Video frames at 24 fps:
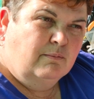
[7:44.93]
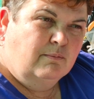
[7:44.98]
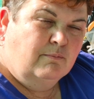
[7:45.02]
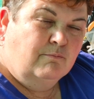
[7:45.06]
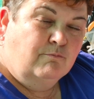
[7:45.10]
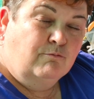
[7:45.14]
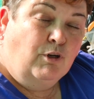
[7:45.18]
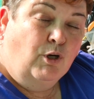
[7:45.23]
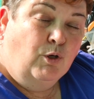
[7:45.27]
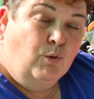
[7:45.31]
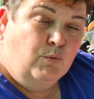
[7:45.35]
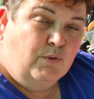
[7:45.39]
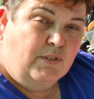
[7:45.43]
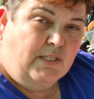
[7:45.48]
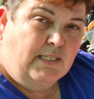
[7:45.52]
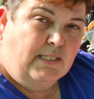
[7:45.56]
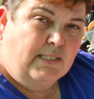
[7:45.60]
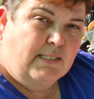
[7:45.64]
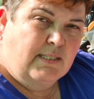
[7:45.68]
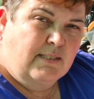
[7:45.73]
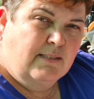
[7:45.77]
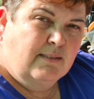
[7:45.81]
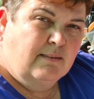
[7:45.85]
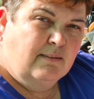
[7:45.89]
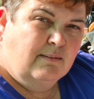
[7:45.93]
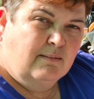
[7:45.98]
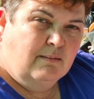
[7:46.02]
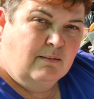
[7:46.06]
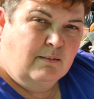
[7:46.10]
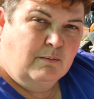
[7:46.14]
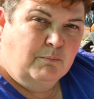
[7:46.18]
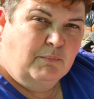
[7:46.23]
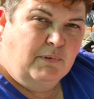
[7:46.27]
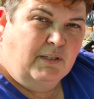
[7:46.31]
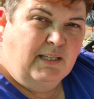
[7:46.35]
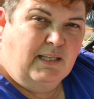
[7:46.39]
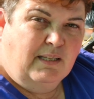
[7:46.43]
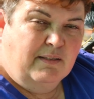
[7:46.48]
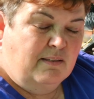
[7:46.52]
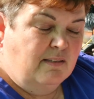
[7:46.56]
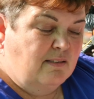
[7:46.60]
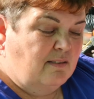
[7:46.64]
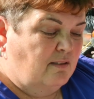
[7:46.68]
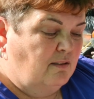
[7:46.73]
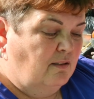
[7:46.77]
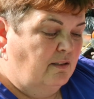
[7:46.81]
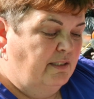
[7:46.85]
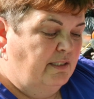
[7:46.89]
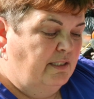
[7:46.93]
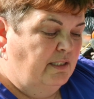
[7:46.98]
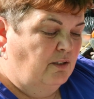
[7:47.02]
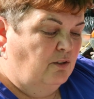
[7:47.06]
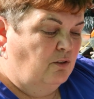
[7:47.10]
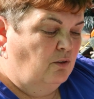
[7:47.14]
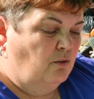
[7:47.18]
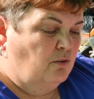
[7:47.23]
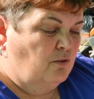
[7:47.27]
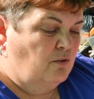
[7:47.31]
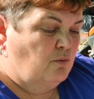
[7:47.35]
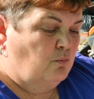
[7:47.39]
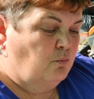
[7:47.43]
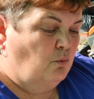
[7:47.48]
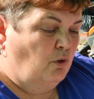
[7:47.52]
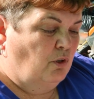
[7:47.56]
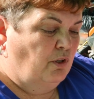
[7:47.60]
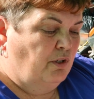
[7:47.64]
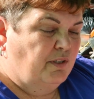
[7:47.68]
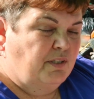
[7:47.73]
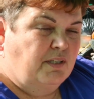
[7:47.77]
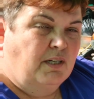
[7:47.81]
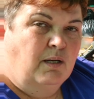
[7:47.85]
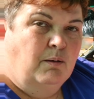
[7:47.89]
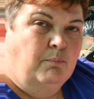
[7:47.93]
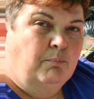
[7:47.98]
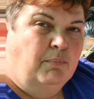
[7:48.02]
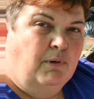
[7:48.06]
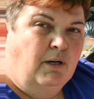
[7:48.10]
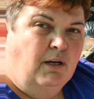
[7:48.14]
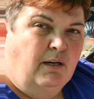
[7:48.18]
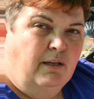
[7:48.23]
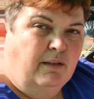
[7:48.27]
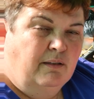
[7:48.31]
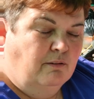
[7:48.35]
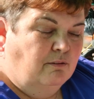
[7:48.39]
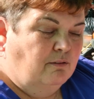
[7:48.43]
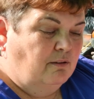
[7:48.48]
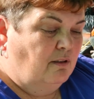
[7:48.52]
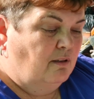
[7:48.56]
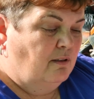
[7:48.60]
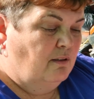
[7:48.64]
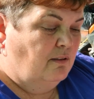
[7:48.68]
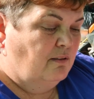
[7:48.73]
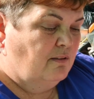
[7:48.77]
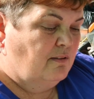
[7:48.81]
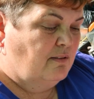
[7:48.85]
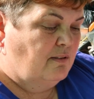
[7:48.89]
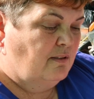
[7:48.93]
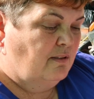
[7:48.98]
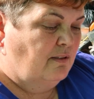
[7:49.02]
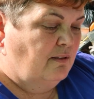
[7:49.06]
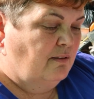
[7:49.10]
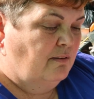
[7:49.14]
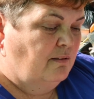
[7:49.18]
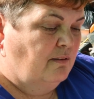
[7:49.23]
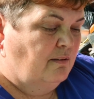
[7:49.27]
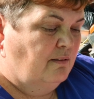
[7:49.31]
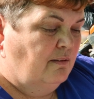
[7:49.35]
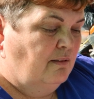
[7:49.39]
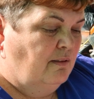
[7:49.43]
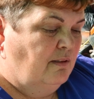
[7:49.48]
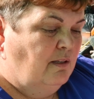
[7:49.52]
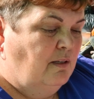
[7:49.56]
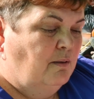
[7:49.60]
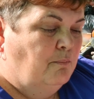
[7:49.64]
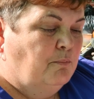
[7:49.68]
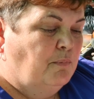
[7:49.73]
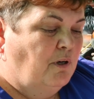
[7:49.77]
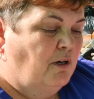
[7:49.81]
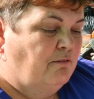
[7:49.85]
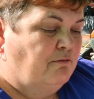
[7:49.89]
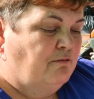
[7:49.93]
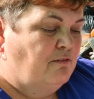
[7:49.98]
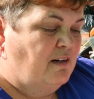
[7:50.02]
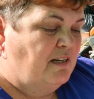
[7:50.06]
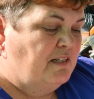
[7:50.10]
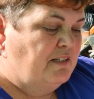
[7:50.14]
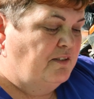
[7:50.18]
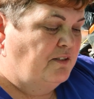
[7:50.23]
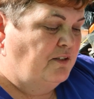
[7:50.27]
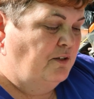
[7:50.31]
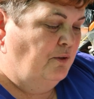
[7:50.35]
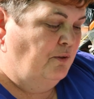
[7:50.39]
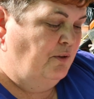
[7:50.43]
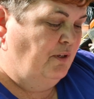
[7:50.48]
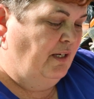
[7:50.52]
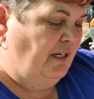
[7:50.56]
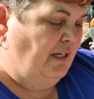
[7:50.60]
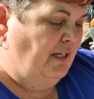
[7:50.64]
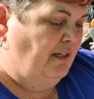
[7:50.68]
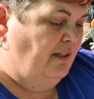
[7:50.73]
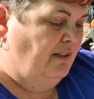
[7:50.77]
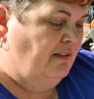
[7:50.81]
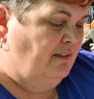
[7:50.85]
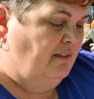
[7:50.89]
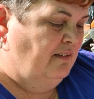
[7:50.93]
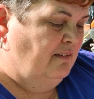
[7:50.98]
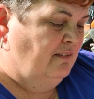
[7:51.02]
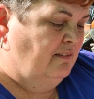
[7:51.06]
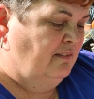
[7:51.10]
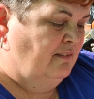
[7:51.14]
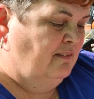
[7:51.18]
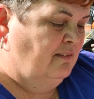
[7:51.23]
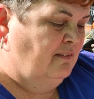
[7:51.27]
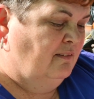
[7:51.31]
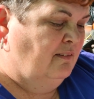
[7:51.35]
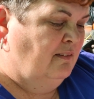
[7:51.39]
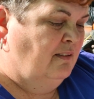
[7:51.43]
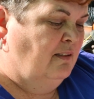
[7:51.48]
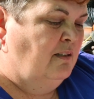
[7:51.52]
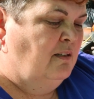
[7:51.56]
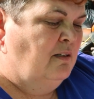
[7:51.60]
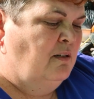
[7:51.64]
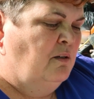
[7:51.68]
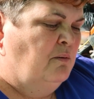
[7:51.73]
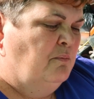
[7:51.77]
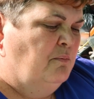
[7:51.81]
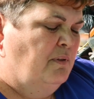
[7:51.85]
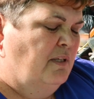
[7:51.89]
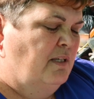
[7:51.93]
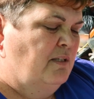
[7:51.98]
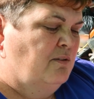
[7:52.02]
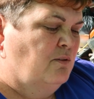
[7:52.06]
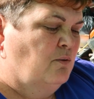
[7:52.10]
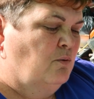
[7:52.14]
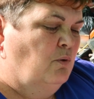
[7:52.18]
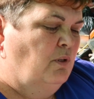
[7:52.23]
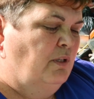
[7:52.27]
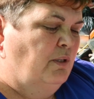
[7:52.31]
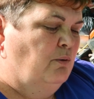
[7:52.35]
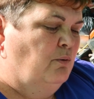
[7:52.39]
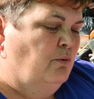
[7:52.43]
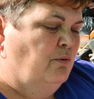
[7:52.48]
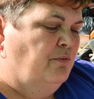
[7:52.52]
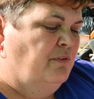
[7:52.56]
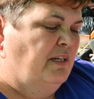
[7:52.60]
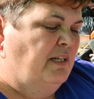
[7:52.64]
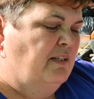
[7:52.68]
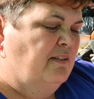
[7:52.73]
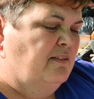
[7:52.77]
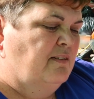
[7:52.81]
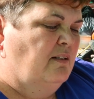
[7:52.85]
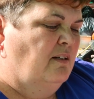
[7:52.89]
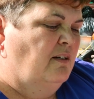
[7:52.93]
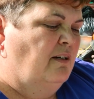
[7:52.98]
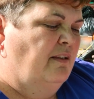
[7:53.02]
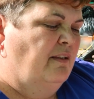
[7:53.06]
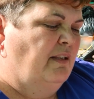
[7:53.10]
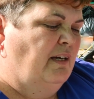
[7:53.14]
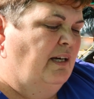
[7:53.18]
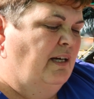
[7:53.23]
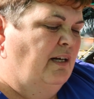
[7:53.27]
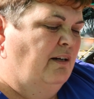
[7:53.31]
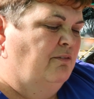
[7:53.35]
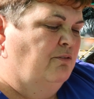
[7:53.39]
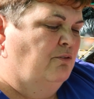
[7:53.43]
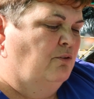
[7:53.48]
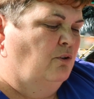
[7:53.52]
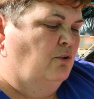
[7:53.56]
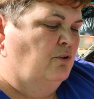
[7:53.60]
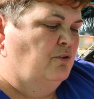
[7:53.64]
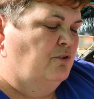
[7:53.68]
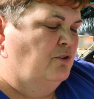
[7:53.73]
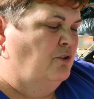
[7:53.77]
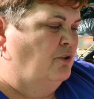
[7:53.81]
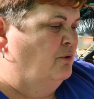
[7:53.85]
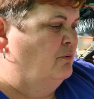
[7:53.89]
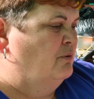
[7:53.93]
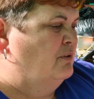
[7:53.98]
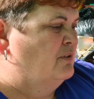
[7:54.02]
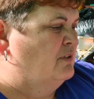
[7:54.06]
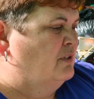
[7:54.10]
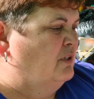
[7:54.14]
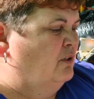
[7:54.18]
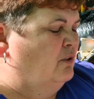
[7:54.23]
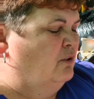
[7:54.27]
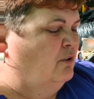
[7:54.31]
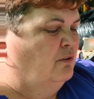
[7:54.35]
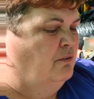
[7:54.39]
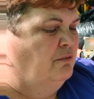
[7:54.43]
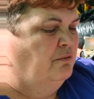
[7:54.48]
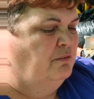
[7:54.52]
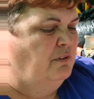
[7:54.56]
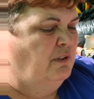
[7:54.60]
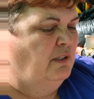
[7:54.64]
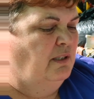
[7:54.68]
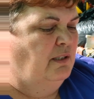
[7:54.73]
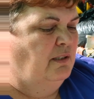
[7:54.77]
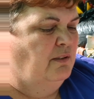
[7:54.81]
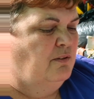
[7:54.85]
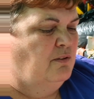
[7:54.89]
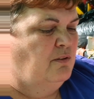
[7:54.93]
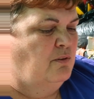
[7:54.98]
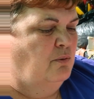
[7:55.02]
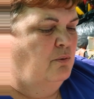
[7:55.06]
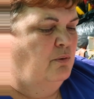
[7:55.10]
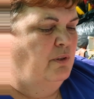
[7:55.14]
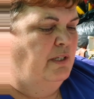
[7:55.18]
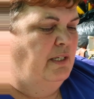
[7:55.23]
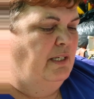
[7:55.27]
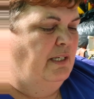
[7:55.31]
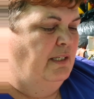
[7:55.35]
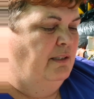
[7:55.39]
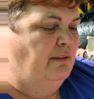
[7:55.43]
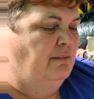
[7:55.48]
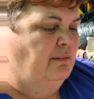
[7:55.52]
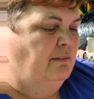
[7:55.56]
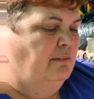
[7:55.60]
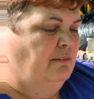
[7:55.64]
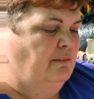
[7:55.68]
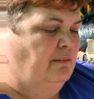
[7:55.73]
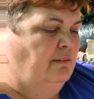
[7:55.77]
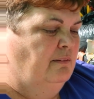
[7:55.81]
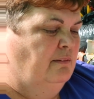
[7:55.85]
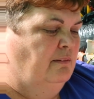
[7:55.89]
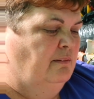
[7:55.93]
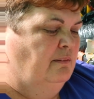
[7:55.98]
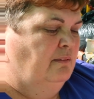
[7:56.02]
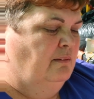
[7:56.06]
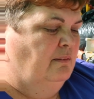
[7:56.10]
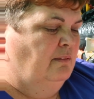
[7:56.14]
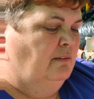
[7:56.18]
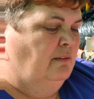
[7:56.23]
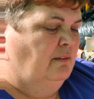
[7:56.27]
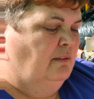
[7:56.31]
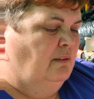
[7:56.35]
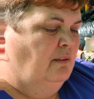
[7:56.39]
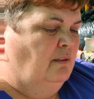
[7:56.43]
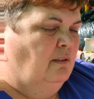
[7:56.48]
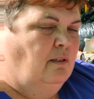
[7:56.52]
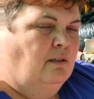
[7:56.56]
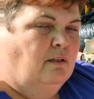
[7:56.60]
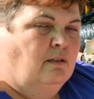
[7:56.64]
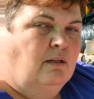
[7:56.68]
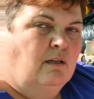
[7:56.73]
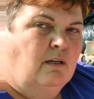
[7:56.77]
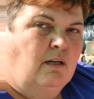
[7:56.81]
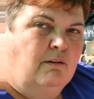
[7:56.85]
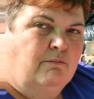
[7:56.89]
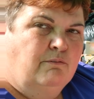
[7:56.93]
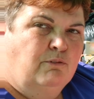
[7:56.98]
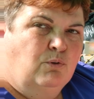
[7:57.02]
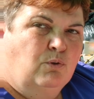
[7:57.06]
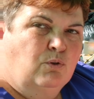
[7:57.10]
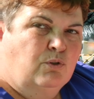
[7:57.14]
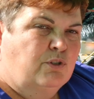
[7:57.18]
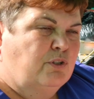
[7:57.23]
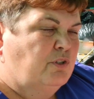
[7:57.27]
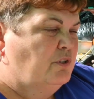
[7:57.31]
roses, but the other side it got swallowed up by the grass. So, but I've rescued it. There's all little things like that I've got to do. There's a lot of sorting out. I've ordered